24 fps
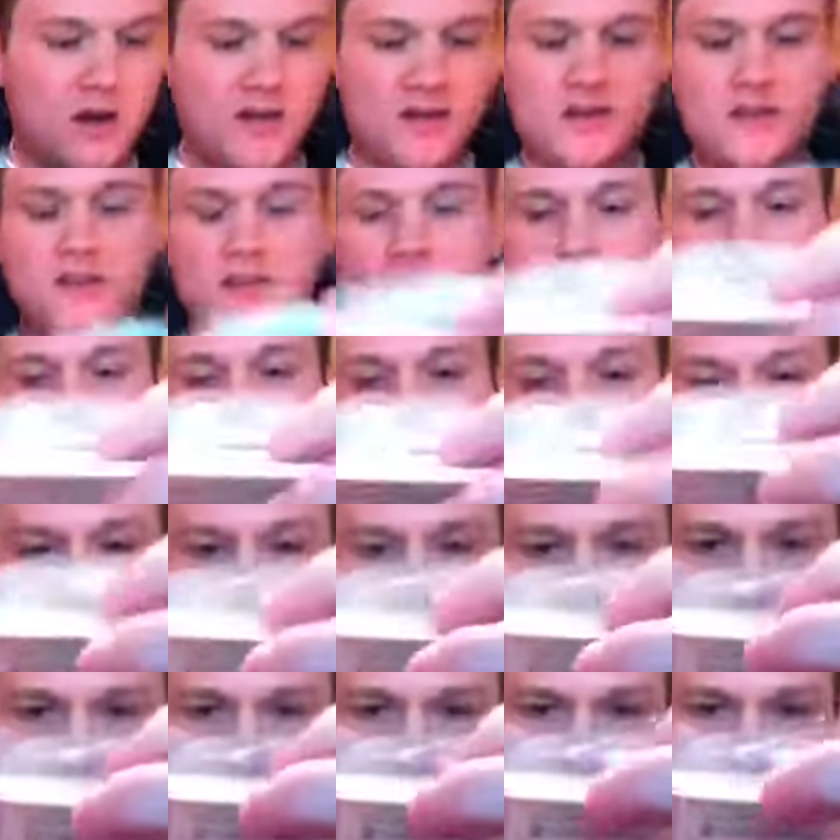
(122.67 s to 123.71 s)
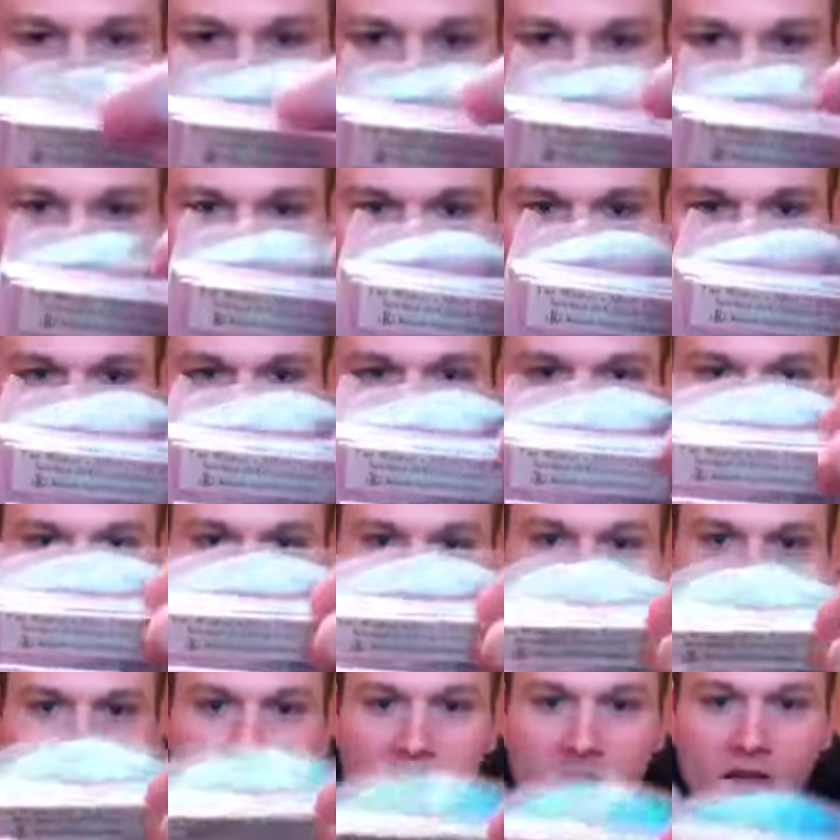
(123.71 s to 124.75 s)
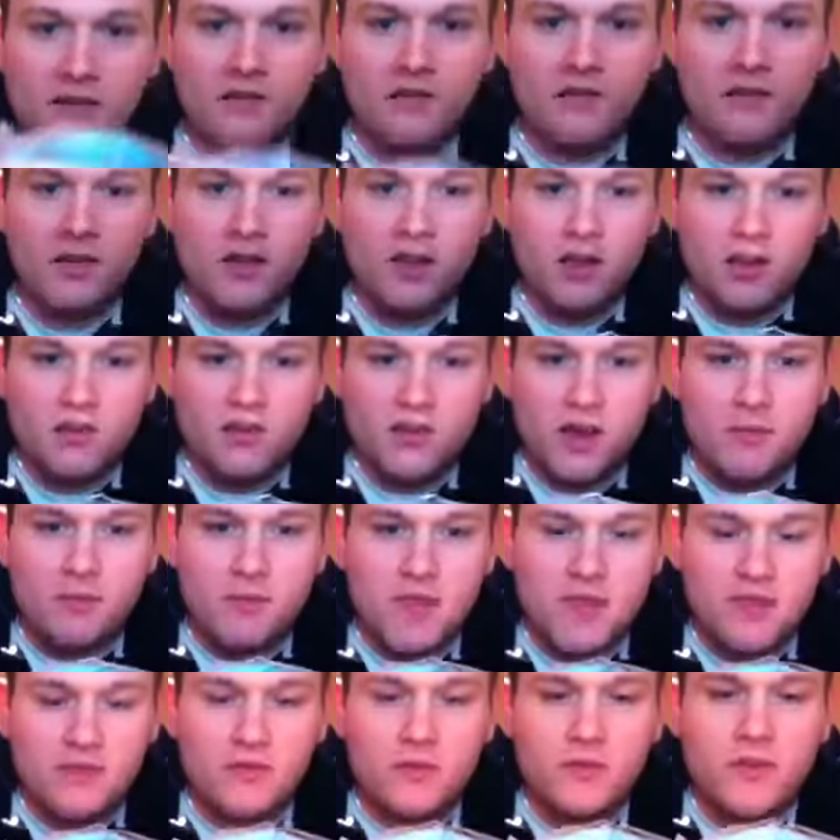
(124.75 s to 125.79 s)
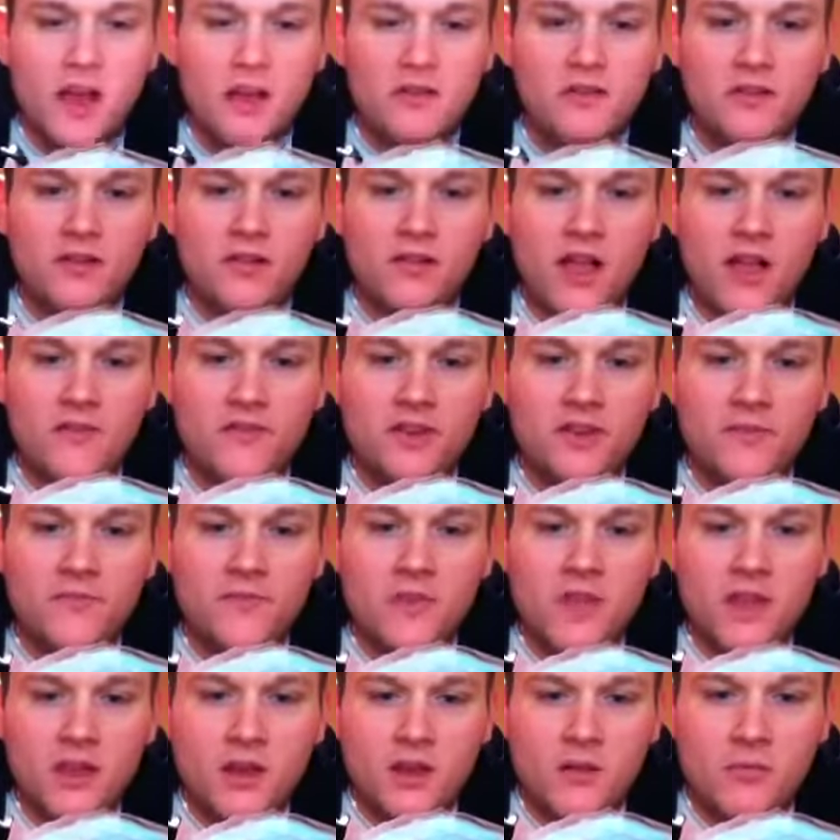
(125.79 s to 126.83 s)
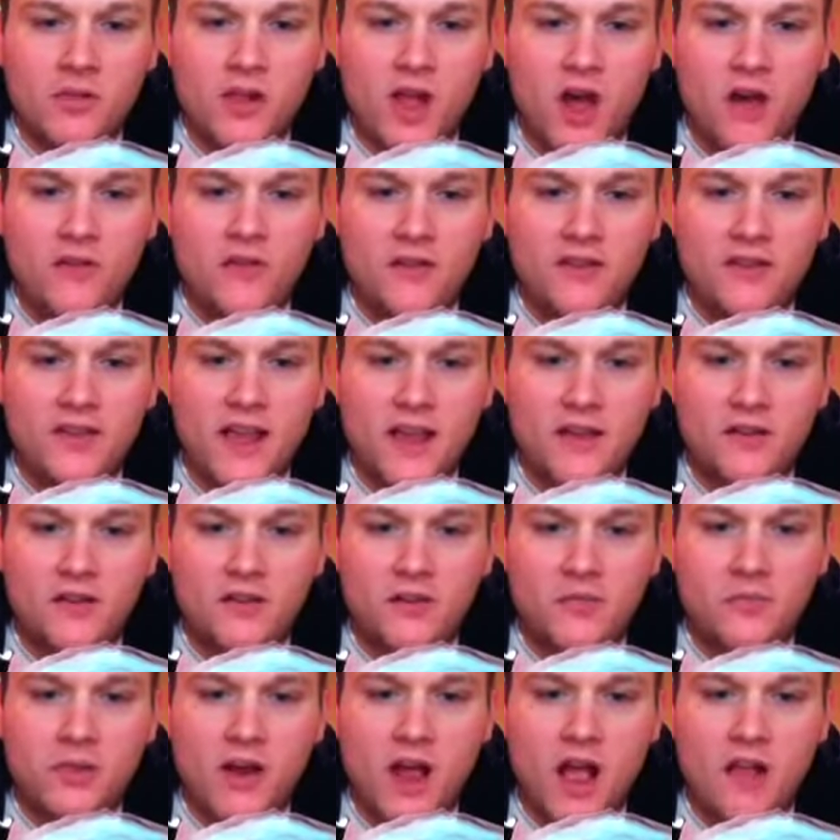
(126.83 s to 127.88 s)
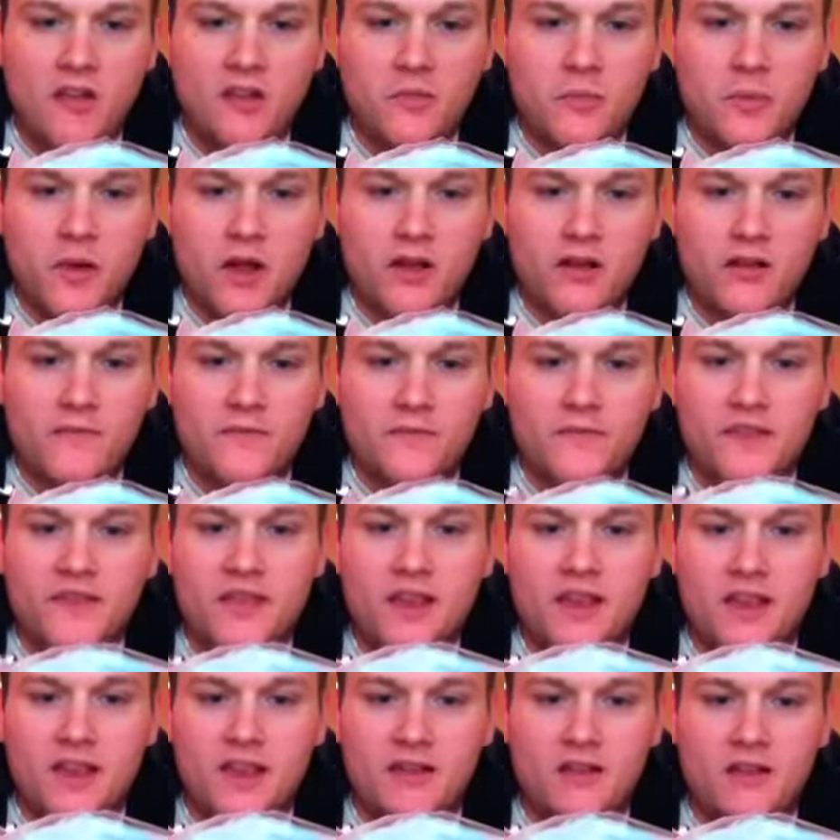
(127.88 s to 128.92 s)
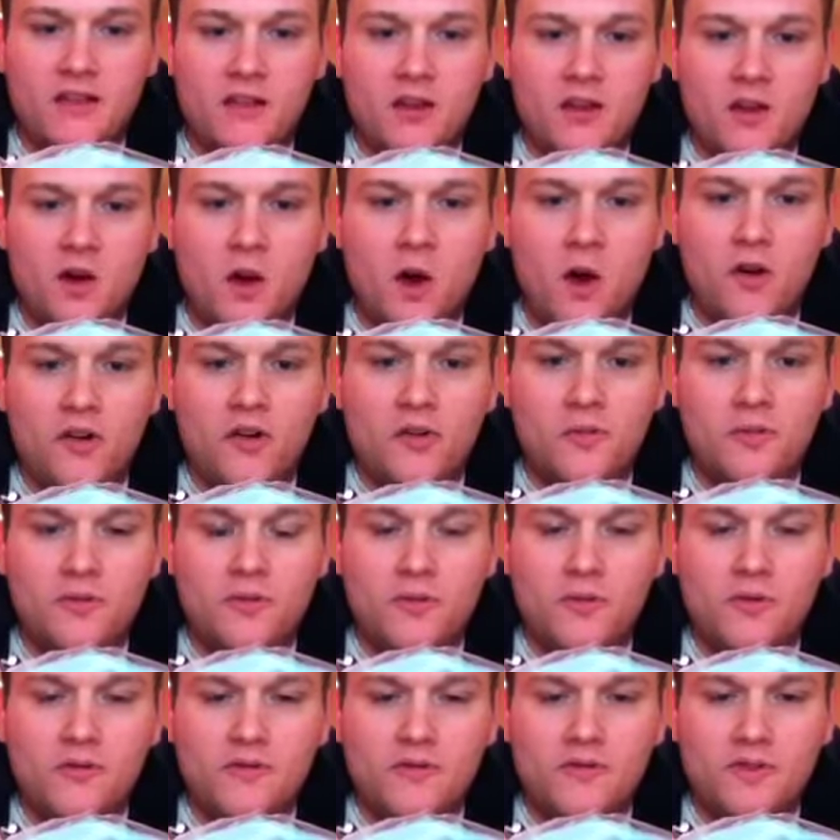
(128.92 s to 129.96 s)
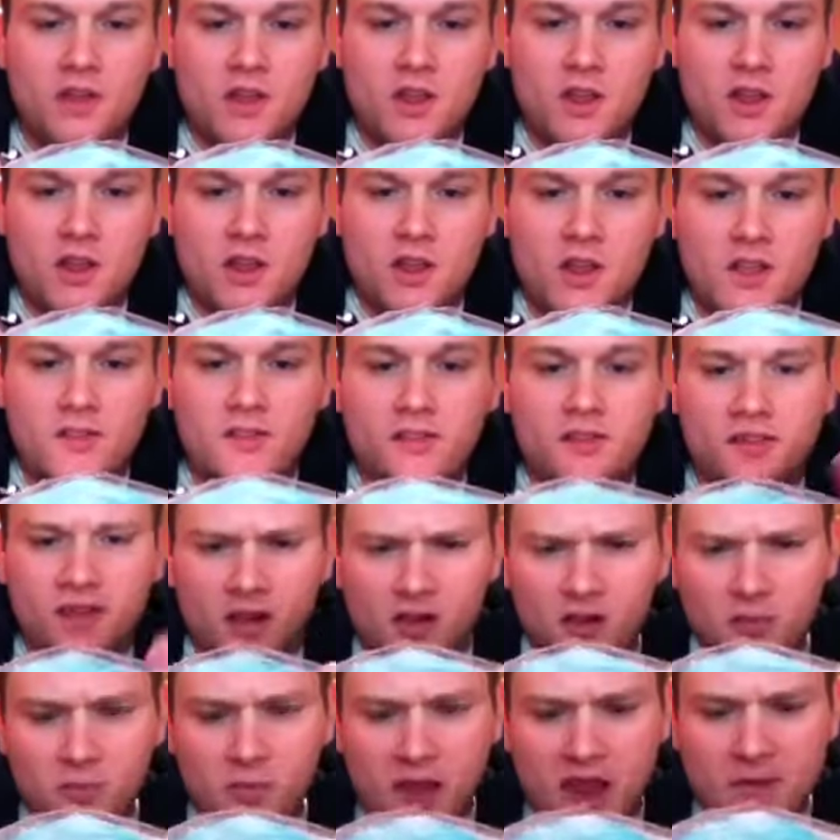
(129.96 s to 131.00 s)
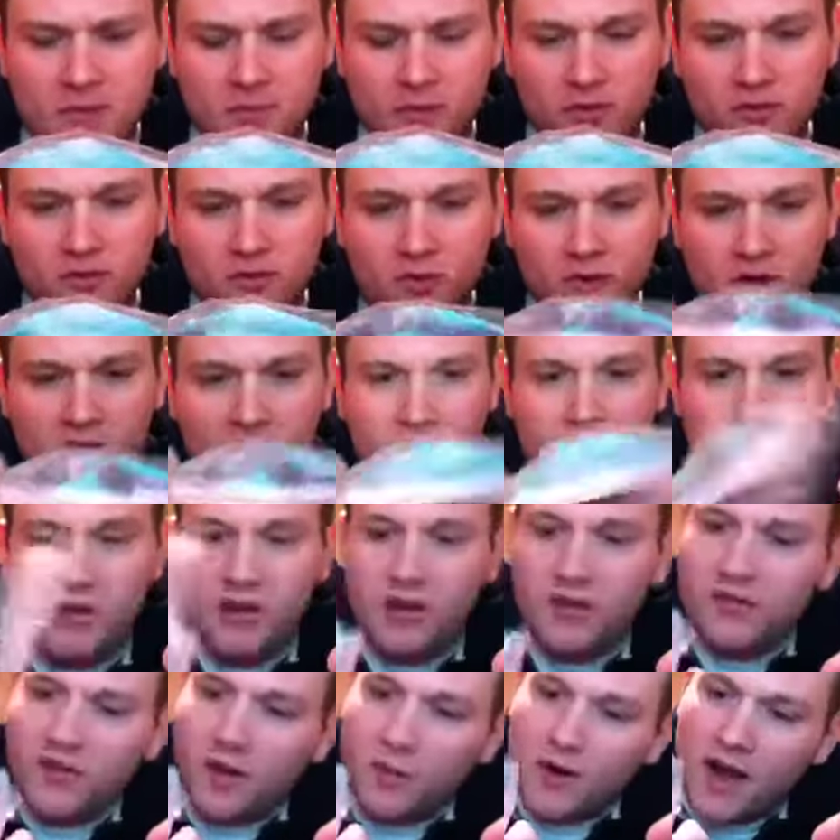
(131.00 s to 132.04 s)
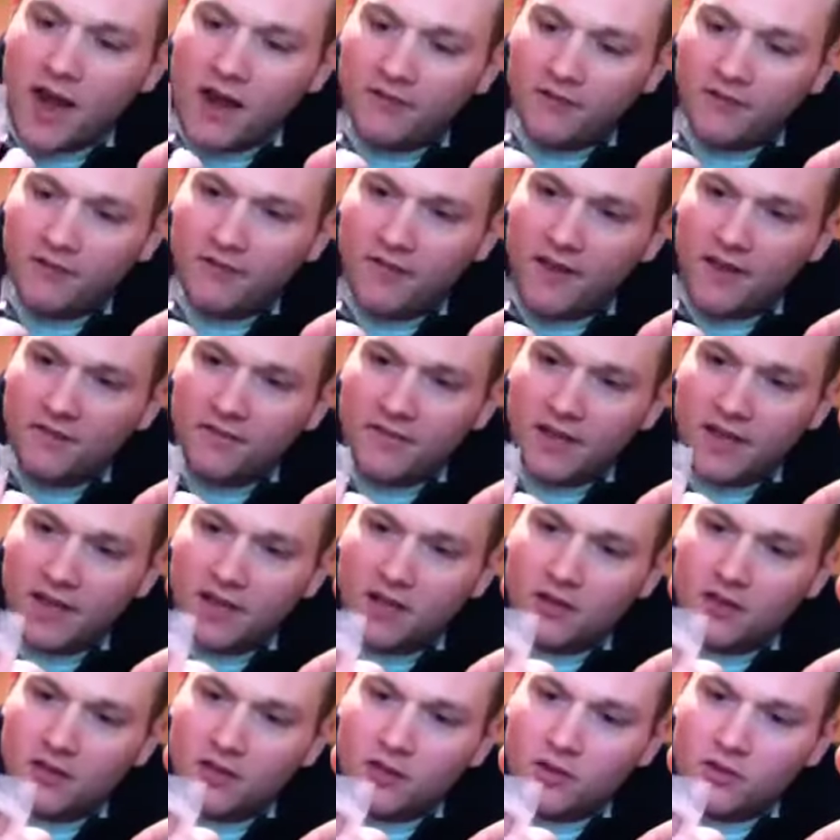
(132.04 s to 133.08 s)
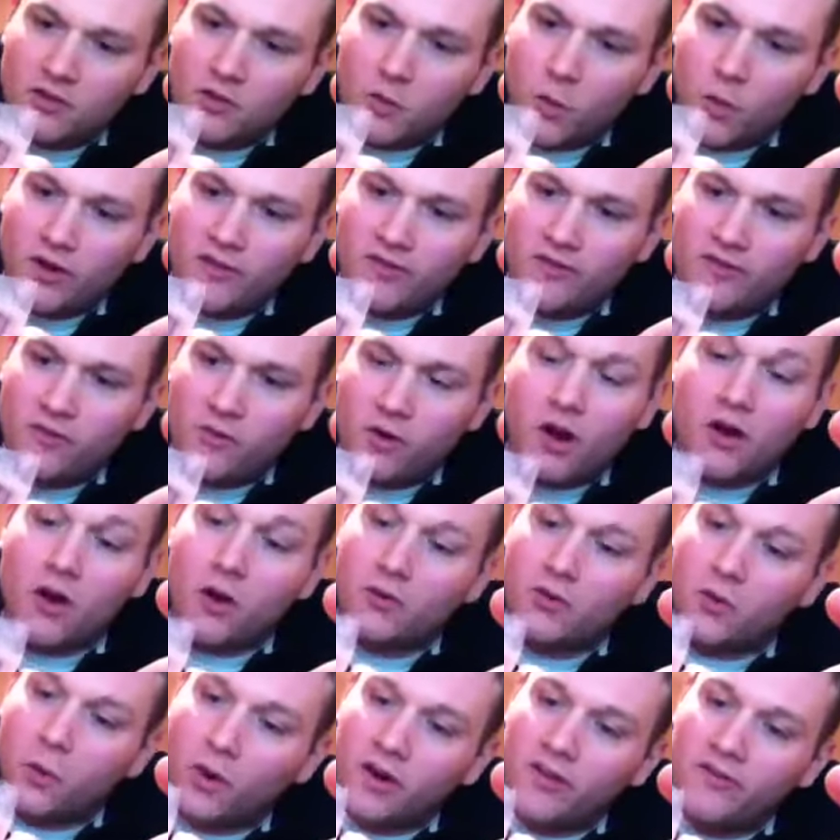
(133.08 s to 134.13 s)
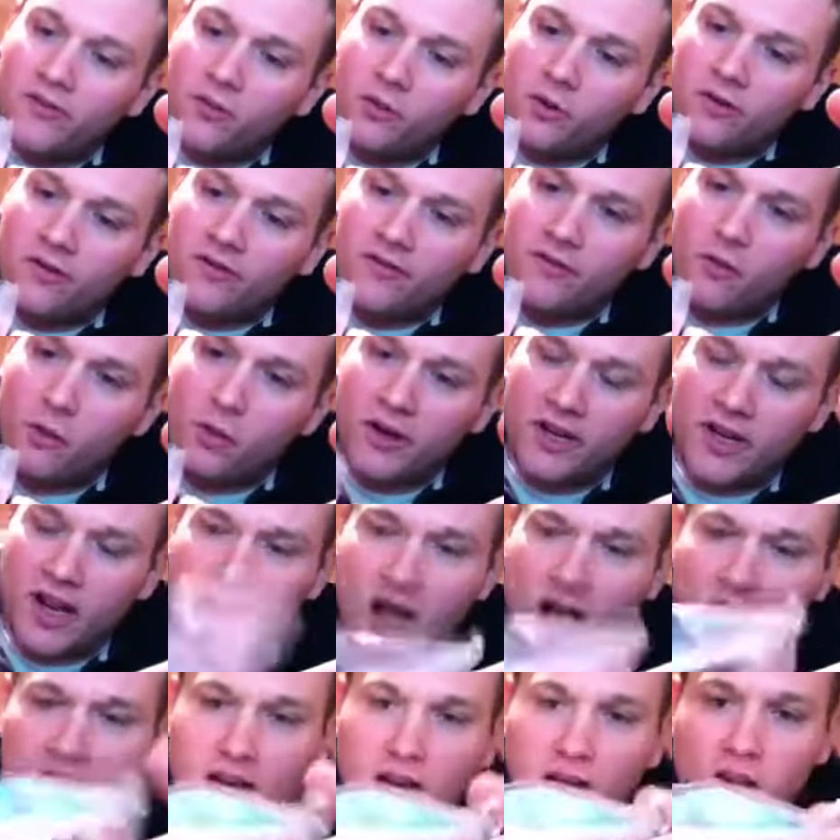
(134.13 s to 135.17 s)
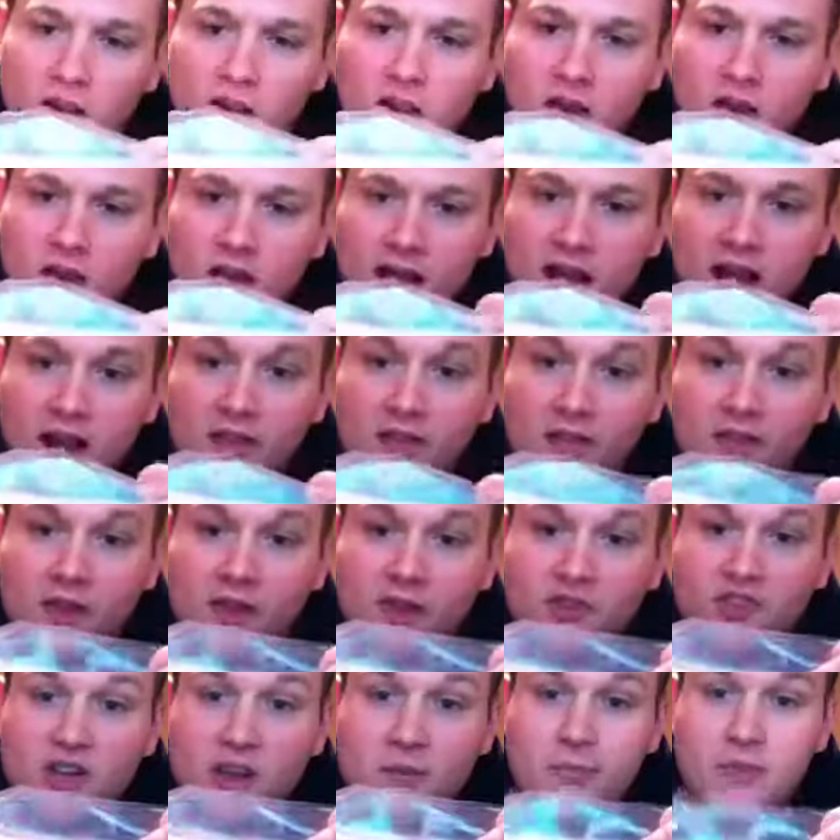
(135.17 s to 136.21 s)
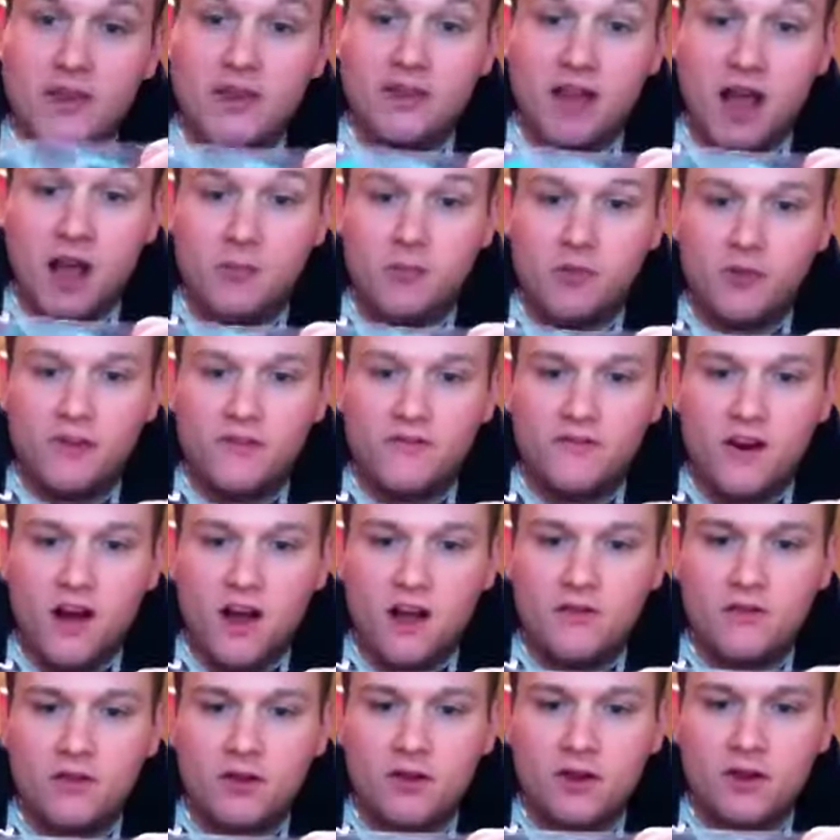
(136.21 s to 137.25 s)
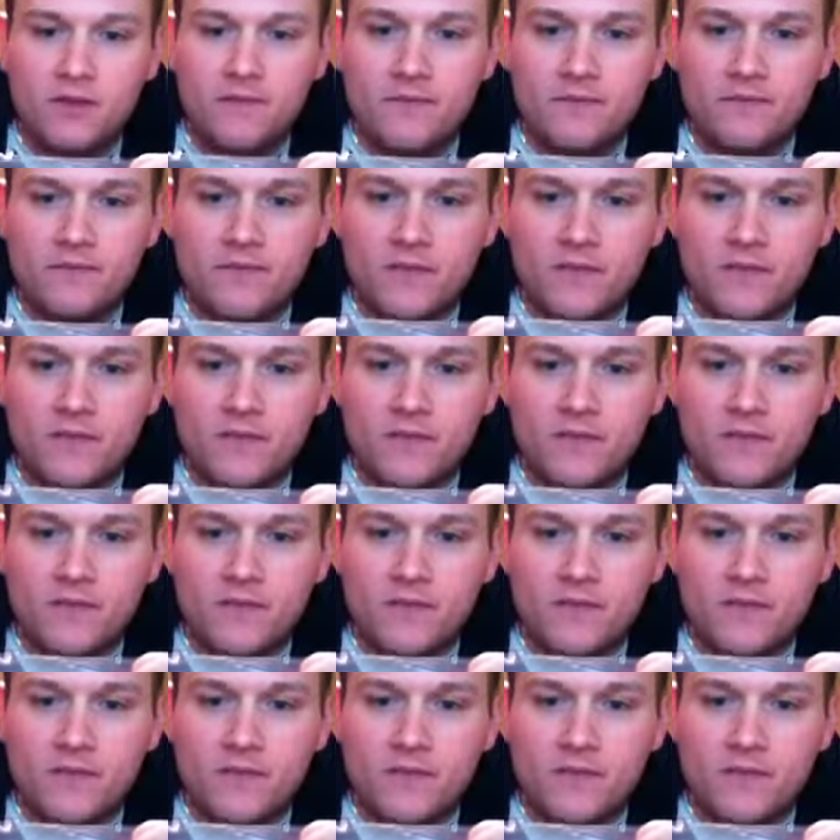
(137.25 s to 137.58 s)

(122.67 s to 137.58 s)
Here, nice. Here's a 9.5 Gem Mint 2011 Playoff Contenders Prospect Ticket Artist Proof. It's a Dylan Maples rookie, but it's numbered out of 50. 24, I don't know, 24 or 49. I got a Gem Mint 9.5 on it.